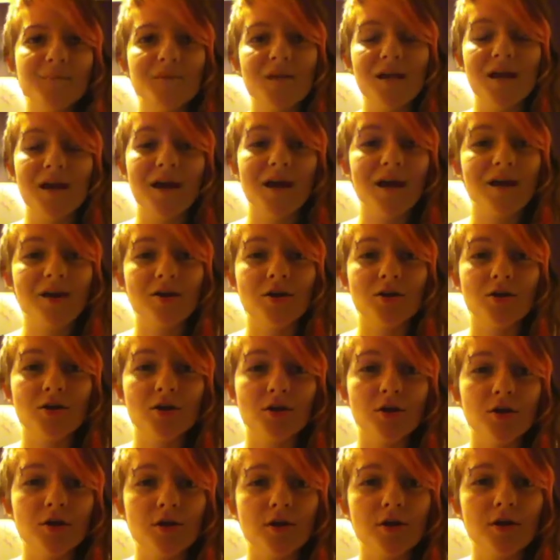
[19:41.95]
I gotta
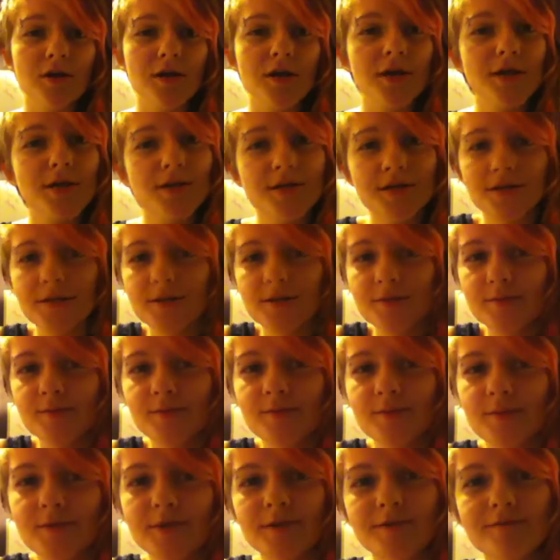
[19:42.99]
go.
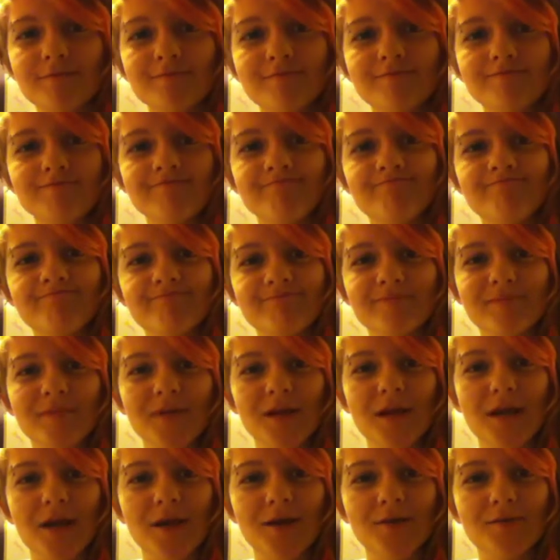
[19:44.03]
But, yeah.